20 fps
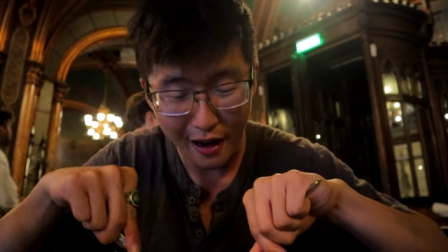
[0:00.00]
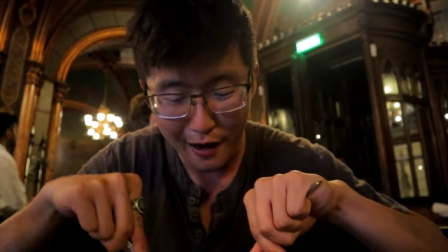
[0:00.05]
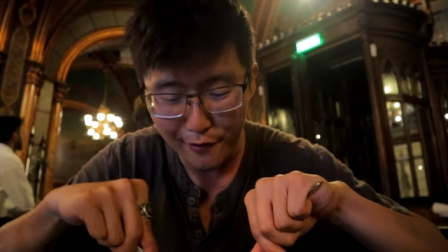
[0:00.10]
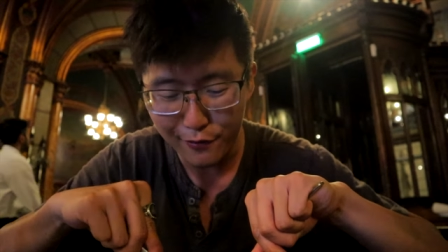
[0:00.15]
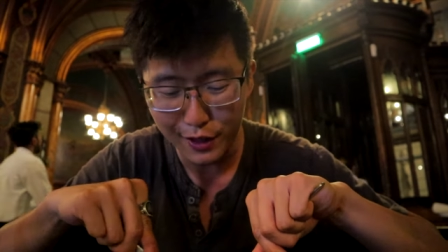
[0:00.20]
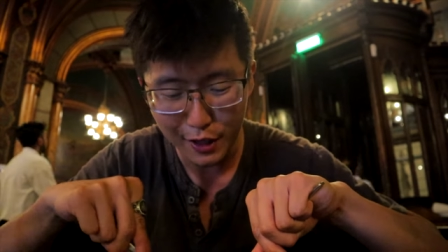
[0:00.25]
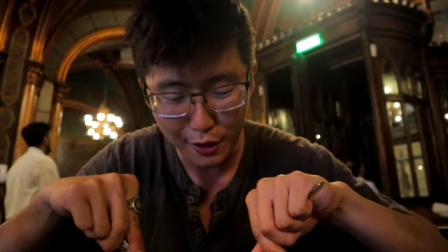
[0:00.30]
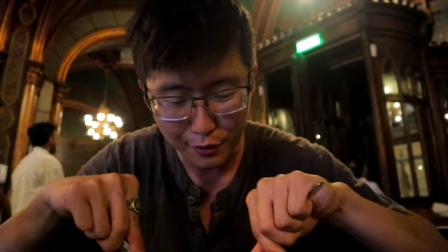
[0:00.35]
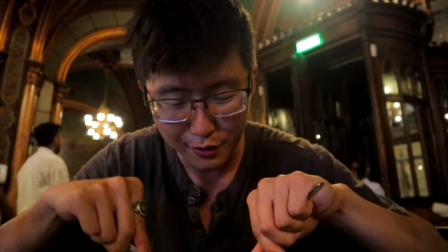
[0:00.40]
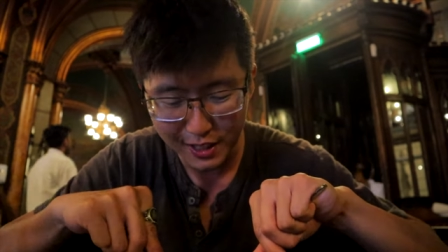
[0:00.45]
I've
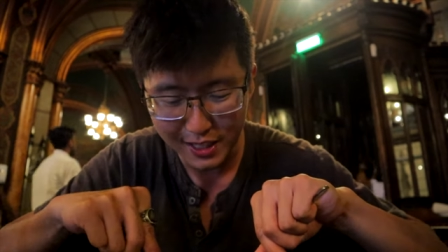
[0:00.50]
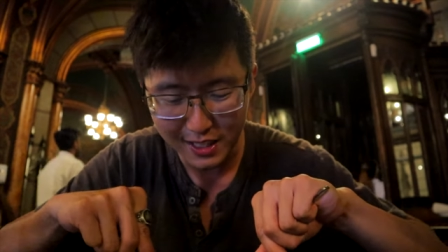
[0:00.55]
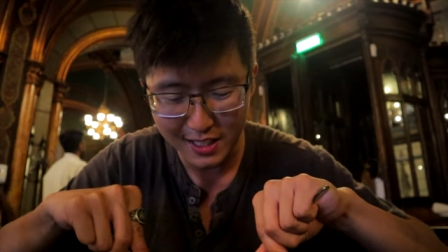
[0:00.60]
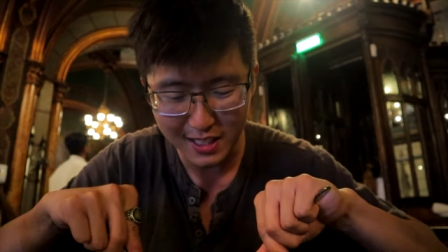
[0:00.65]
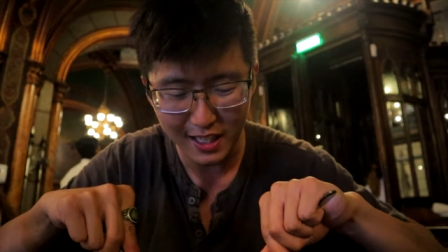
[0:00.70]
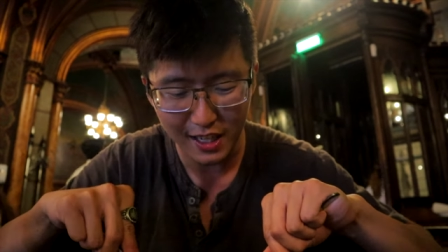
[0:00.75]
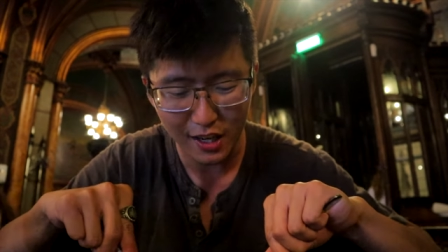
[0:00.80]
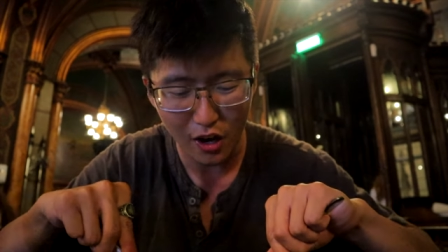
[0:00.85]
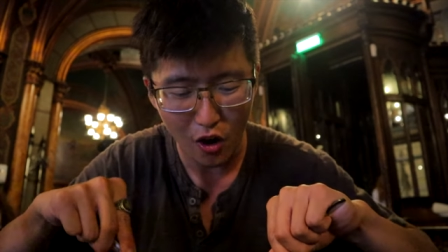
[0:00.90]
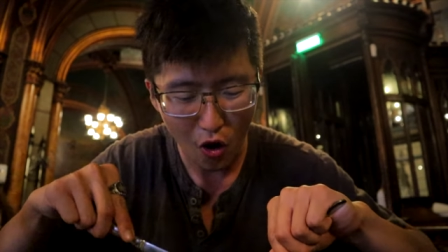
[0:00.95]
literally
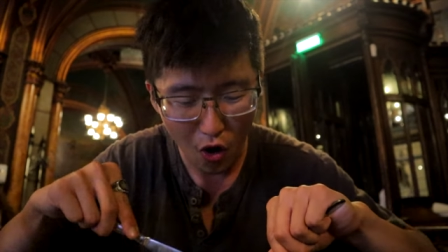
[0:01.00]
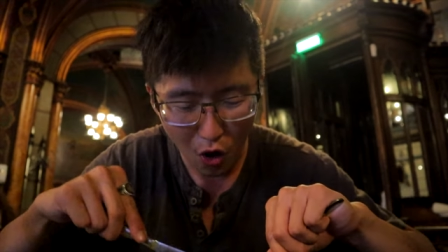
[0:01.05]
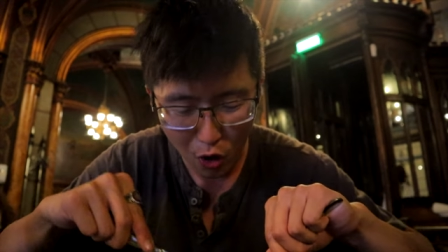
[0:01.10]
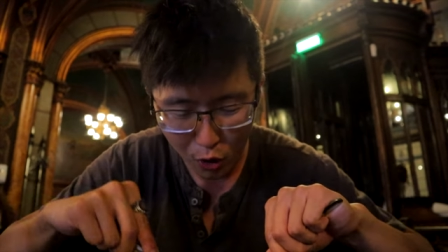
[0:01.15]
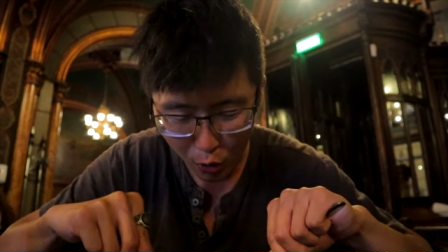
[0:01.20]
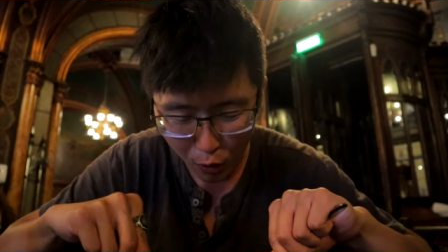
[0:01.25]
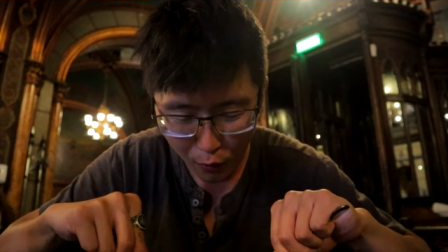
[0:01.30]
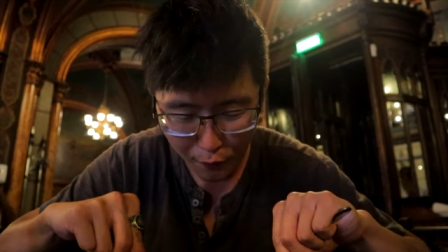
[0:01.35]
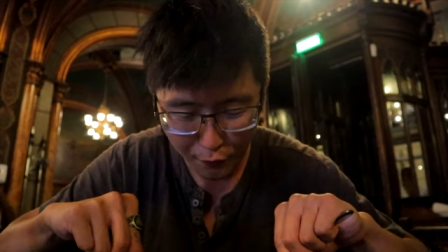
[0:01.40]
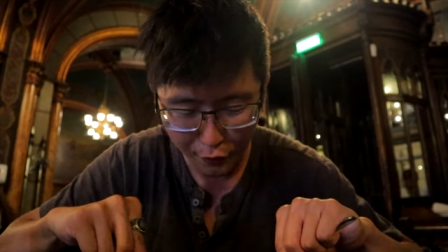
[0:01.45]
seen it
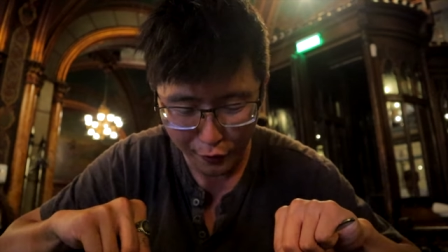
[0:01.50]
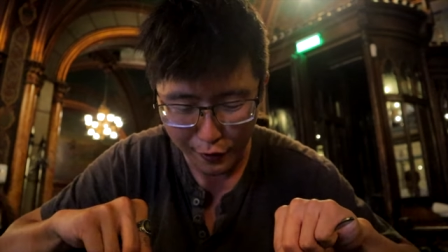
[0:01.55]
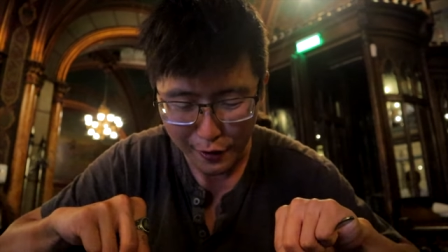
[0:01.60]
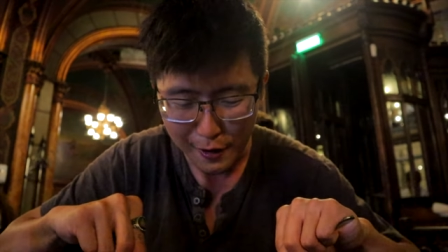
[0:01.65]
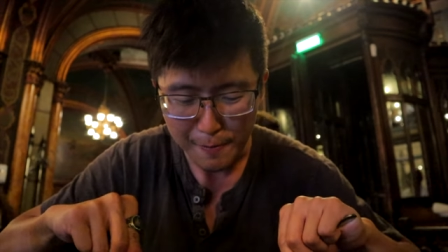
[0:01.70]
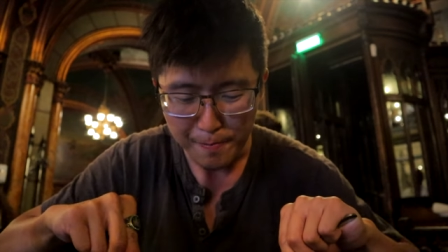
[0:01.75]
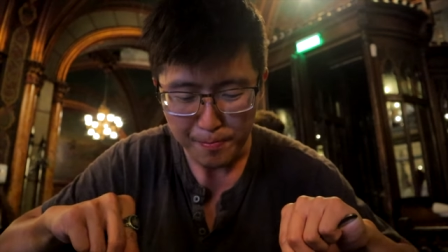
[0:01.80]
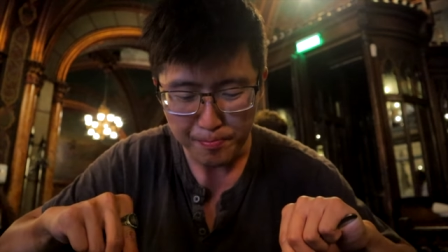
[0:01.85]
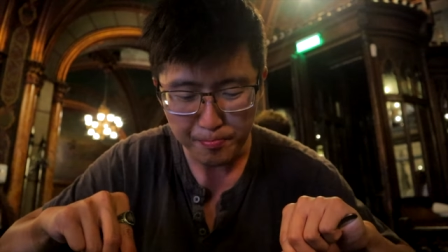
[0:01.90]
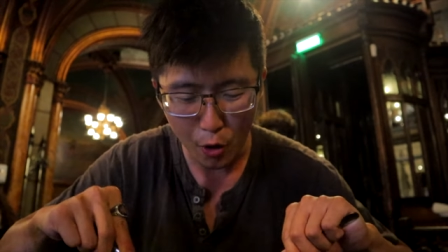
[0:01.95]
all over
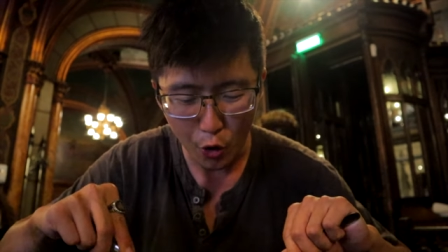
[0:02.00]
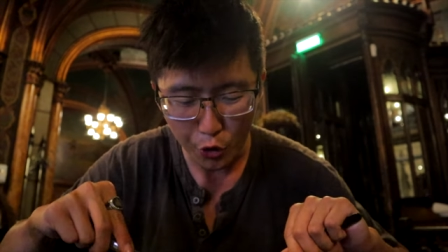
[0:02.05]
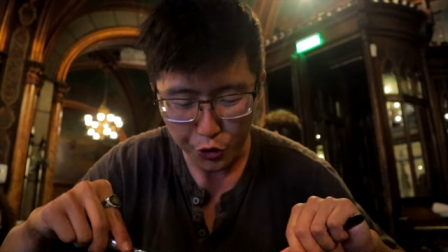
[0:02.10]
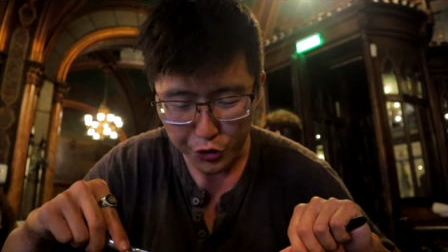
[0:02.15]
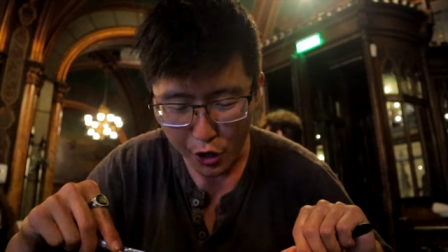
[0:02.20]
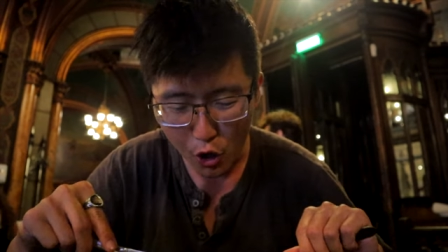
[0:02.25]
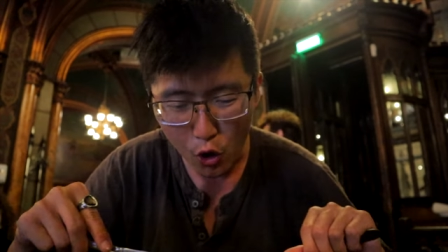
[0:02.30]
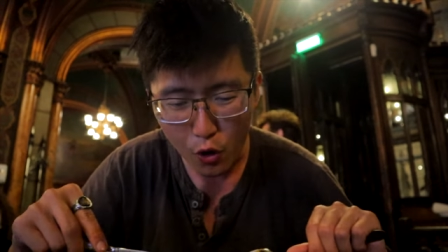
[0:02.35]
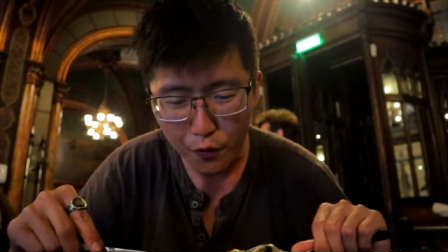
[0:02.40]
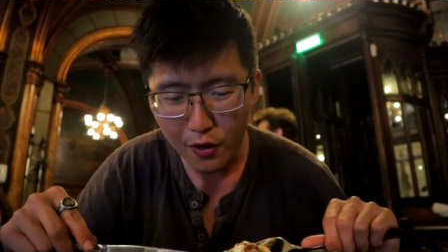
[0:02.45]

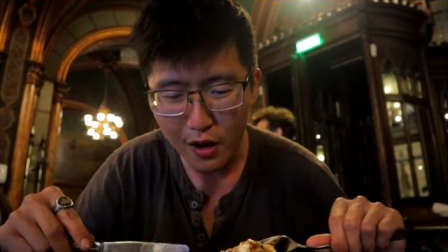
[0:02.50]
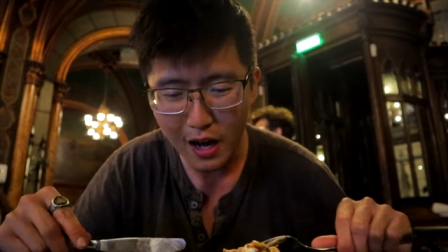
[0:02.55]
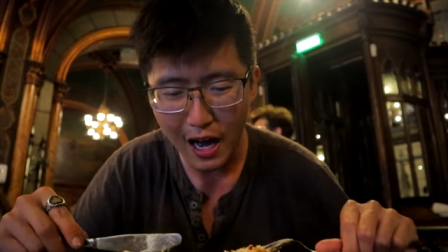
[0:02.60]
Moldova.